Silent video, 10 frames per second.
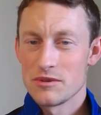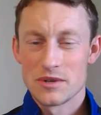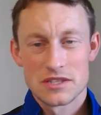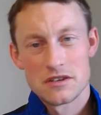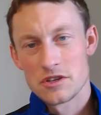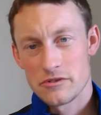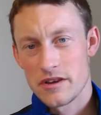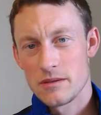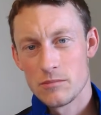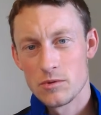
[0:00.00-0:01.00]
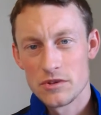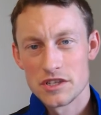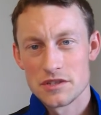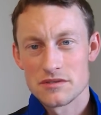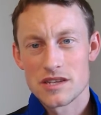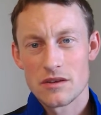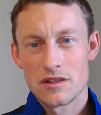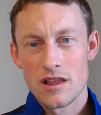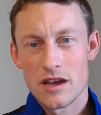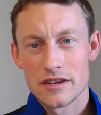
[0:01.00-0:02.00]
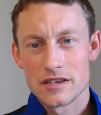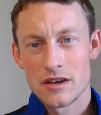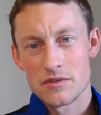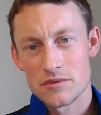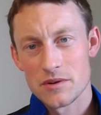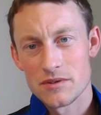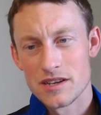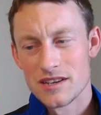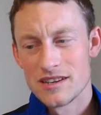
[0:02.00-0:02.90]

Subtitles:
which could create mold issues down the line, down the road.